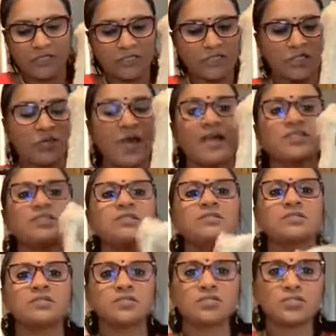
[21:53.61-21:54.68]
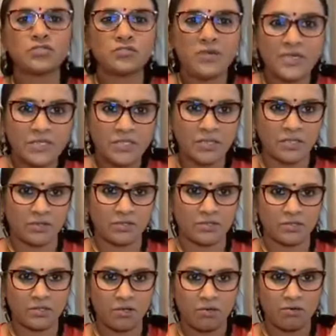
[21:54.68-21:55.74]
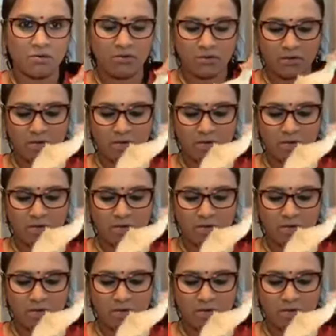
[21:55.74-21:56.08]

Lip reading: So you're actually stretching the dough